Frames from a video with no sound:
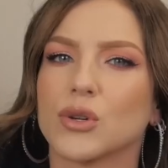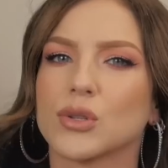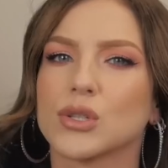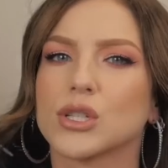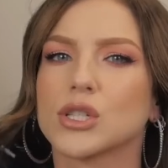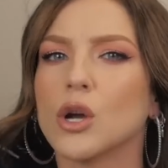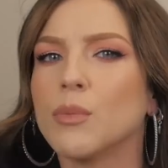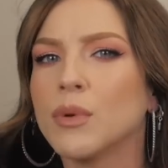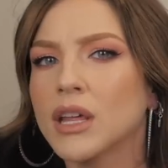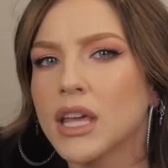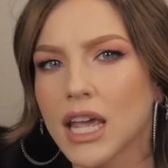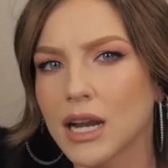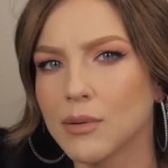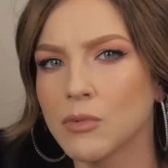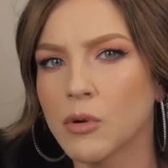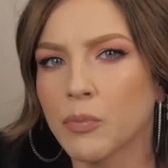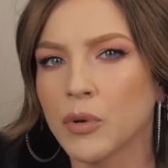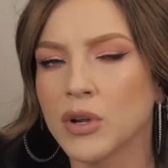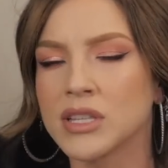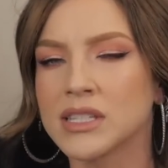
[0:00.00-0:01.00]
There's so many
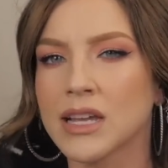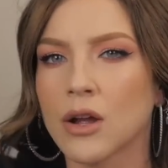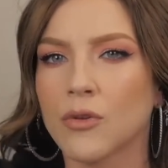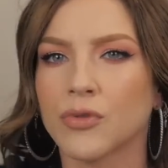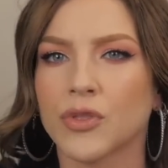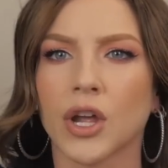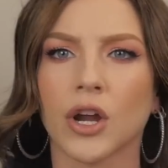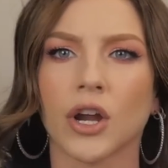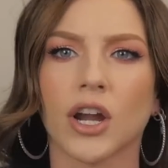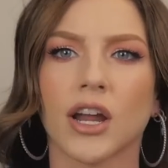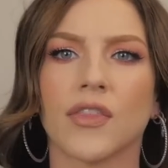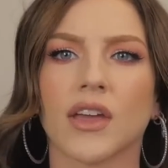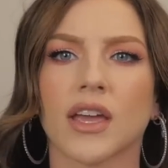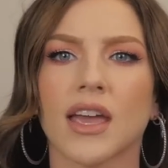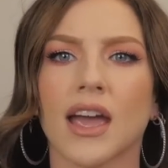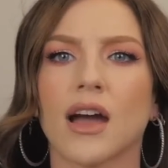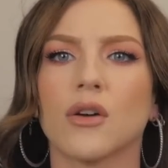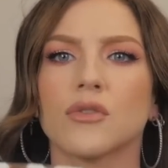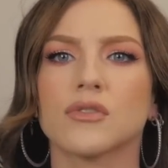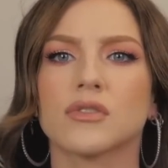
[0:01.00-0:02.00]
animal prints out there, and the
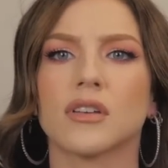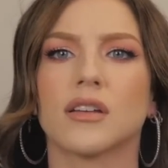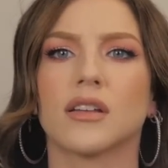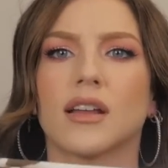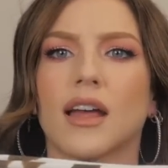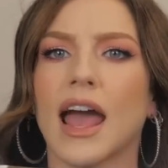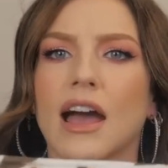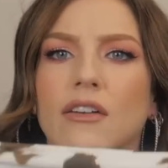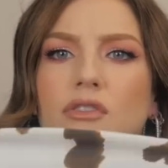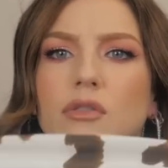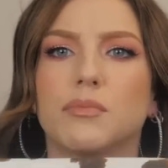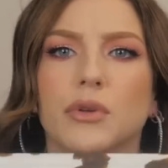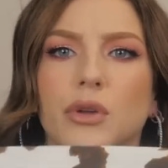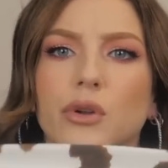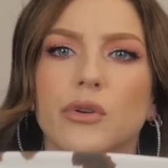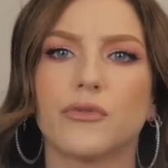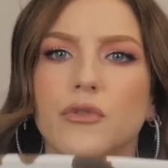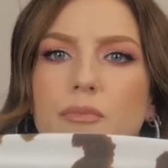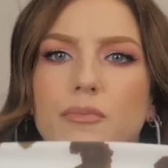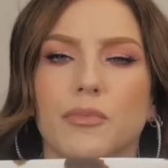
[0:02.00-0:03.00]
cows have a
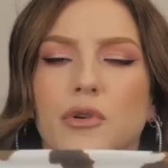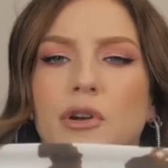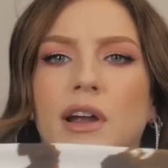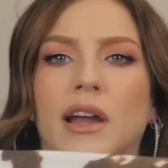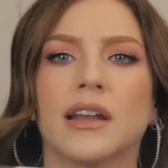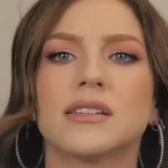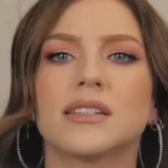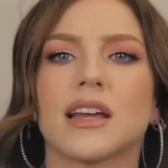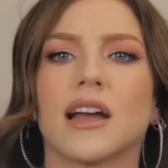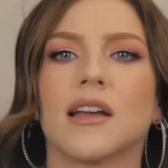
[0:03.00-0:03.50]
beautiful print.